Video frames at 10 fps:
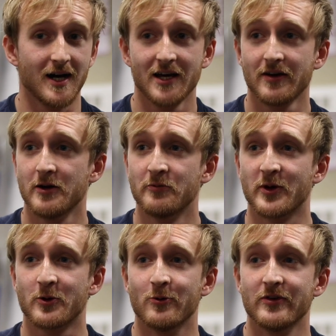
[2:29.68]
highlight of my
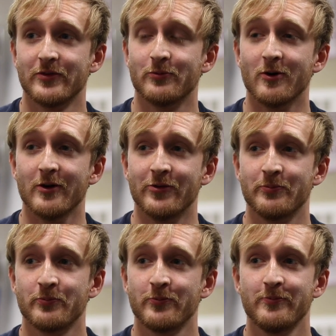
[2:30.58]
course was
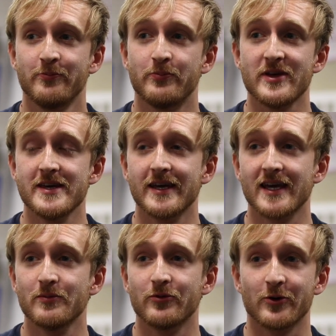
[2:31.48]
being
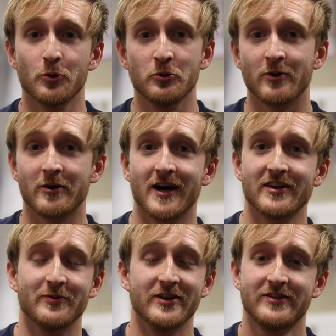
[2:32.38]
able to go to
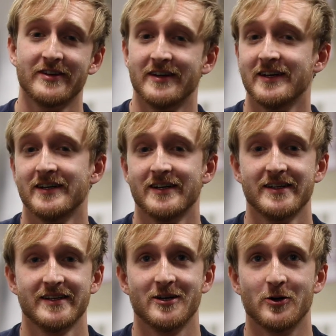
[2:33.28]
Erasmus
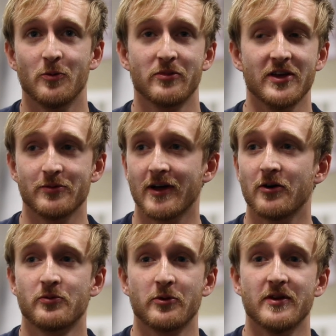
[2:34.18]
placement. That
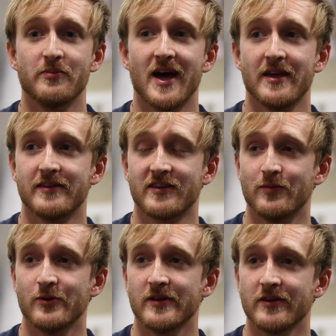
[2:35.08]
was probably the best
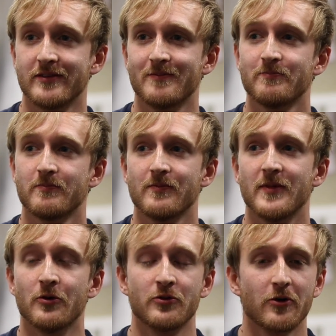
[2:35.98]
experience.
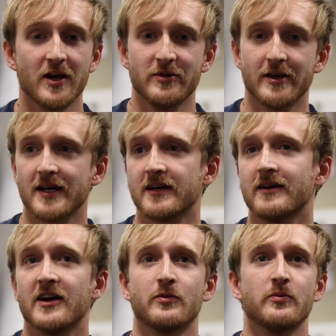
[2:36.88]
It was alright being in
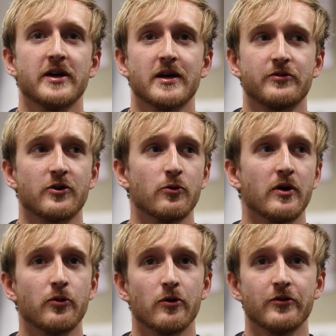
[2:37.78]
class, but being able to go
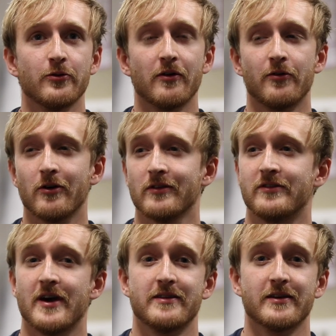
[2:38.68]
abroad to a foreign
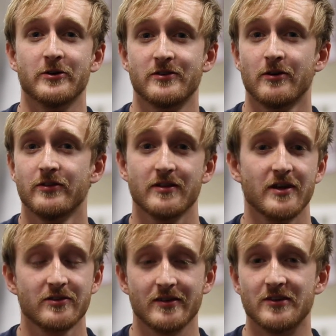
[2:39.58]
setting, which was
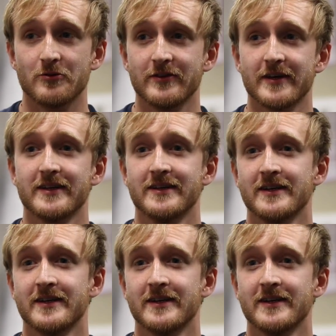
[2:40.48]
initially daunting,